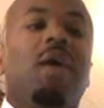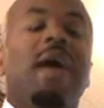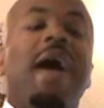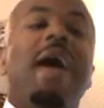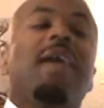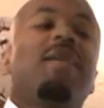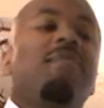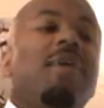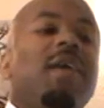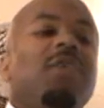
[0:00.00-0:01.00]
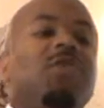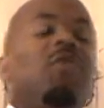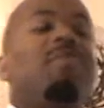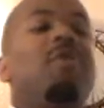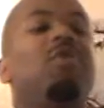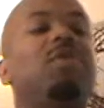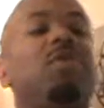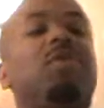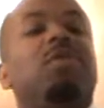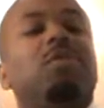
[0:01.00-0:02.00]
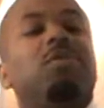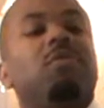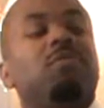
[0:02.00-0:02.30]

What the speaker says: God can mend your emotions.